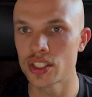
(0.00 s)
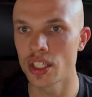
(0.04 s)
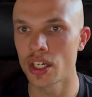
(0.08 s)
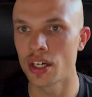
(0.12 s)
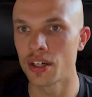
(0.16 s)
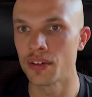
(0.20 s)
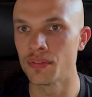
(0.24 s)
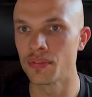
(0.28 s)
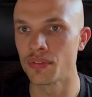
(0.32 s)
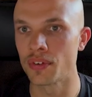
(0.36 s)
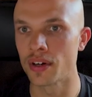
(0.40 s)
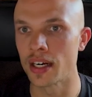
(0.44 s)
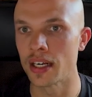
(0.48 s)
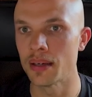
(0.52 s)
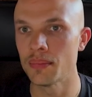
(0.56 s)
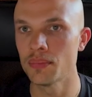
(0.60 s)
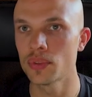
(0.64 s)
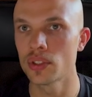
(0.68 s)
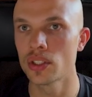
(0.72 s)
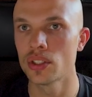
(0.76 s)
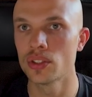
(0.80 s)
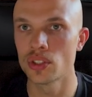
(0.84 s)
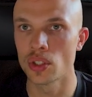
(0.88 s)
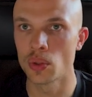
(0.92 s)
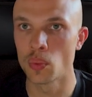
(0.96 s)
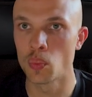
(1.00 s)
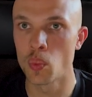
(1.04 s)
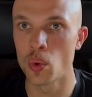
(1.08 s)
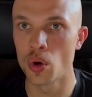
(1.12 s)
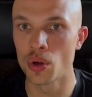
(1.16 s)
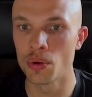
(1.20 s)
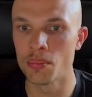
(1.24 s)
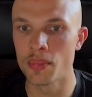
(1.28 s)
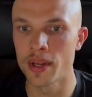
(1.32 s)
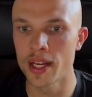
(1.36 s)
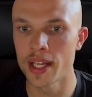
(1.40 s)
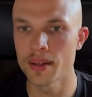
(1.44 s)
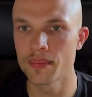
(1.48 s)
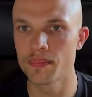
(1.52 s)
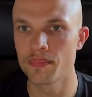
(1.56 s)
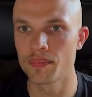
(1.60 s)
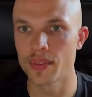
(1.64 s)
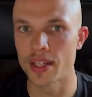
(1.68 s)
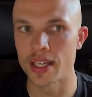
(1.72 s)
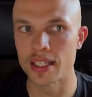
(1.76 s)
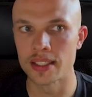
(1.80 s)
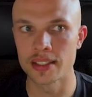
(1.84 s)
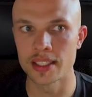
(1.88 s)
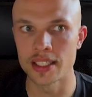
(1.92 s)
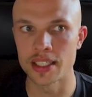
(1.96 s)
time frames, so 1 minute,
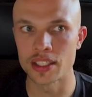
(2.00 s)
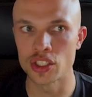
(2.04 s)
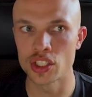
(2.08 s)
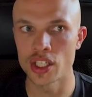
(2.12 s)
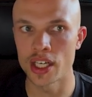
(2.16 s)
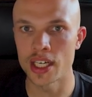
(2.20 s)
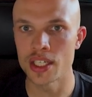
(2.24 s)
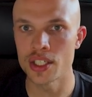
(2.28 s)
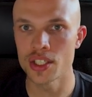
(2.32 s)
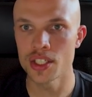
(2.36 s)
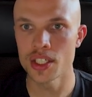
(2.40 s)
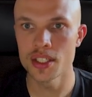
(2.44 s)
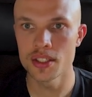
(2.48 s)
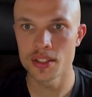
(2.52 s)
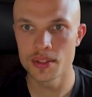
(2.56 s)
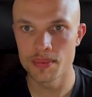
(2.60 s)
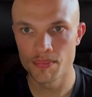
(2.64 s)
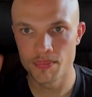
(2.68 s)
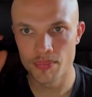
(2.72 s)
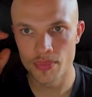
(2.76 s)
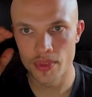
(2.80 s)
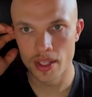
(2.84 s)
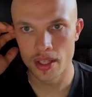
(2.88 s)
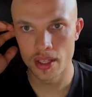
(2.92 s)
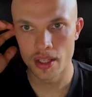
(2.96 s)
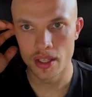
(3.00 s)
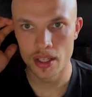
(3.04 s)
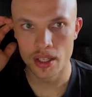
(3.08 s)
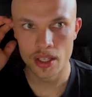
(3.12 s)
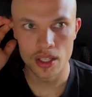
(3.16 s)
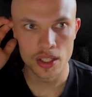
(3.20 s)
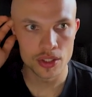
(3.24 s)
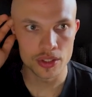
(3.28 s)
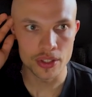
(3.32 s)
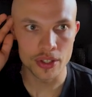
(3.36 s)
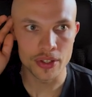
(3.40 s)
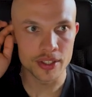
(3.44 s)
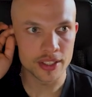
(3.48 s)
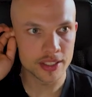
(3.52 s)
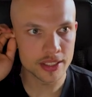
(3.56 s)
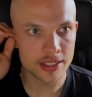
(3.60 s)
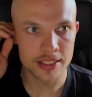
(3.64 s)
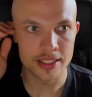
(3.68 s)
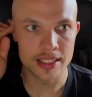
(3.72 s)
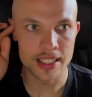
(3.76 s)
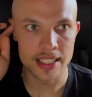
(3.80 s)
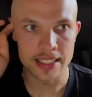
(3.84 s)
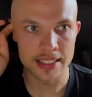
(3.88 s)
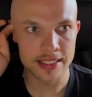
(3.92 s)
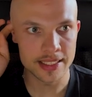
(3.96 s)
see it changes. So
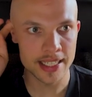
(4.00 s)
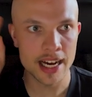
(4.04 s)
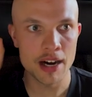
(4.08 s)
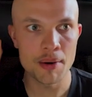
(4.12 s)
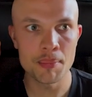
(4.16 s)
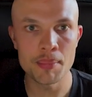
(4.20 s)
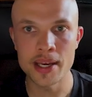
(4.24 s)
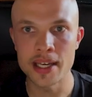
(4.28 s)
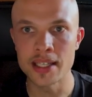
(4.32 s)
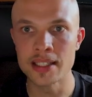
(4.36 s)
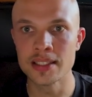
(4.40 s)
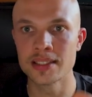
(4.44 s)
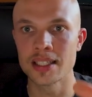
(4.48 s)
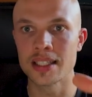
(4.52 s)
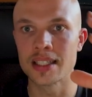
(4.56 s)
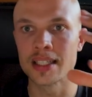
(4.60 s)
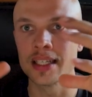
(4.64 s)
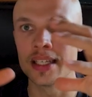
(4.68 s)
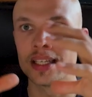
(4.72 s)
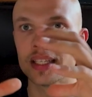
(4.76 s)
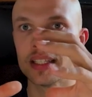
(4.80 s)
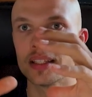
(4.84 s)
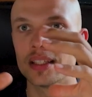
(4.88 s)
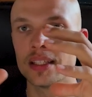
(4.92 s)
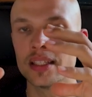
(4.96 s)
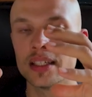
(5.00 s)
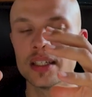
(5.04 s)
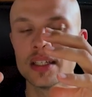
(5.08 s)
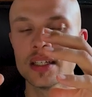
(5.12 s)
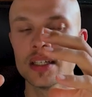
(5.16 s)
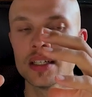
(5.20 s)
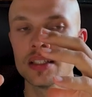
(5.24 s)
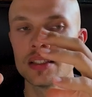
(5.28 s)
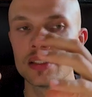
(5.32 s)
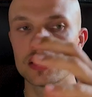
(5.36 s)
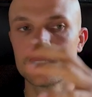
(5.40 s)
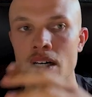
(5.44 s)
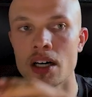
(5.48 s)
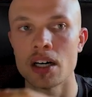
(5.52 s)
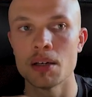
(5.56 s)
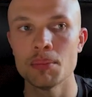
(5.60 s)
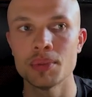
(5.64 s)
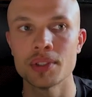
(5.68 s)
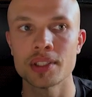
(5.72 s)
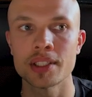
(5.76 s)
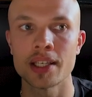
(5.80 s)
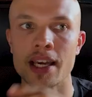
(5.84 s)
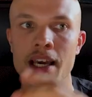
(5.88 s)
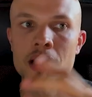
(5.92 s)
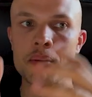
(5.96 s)
it now means that the time
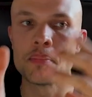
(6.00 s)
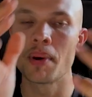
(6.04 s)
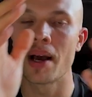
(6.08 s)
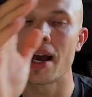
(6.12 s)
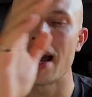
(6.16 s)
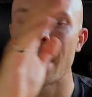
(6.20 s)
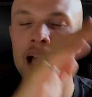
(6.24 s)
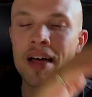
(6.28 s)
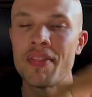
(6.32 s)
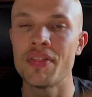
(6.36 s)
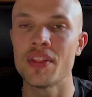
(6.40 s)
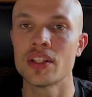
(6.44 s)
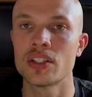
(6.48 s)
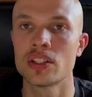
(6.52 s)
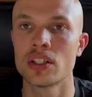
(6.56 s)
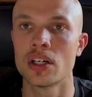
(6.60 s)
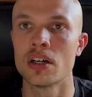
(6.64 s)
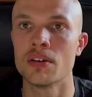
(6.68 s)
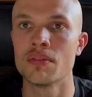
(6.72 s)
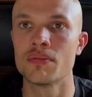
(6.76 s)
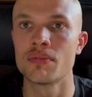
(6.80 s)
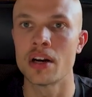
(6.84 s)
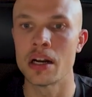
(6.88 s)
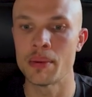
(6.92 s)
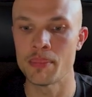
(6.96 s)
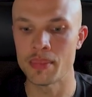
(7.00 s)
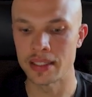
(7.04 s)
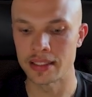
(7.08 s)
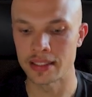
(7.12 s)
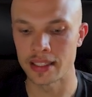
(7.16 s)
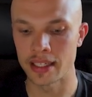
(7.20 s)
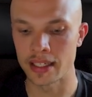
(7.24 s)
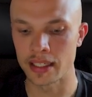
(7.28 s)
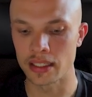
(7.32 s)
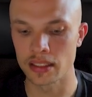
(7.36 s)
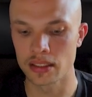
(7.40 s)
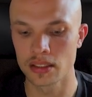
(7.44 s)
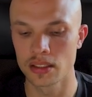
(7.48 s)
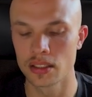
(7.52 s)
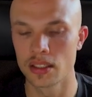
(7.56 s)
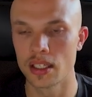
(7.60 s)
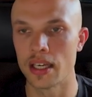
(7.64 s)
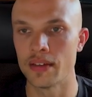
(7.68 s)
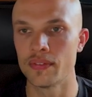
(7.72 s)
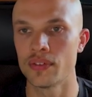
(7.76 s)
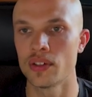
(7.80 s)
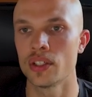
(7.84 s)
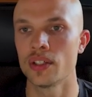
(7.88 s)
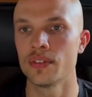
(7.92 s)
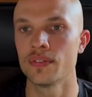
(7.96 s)
skip and the time frame is linked.
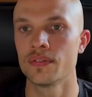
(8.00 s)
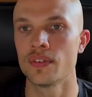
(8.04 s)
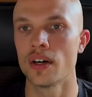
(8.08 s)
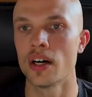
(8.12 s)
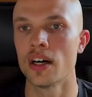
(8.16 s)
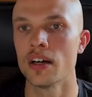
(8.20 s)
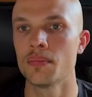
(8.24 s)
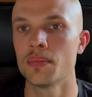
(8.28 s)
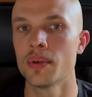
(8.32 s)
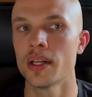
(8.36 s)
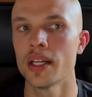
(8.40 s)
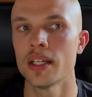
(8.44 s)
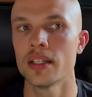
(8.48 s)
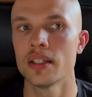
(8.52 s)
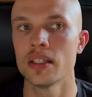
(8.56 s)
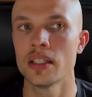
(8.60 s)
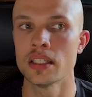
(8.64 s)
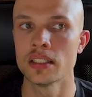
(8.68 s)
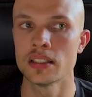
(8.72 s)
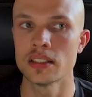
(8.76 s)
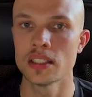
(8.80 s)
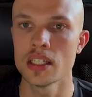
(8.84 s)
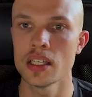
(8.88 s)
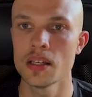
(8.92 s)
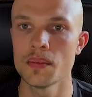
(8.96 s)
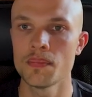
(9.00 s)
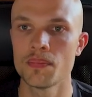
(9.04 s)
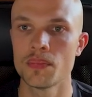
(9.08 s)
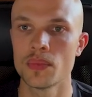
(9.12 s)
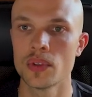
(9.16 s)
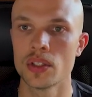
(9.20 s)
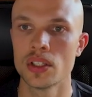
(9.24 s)
If I do 5 minute, you see?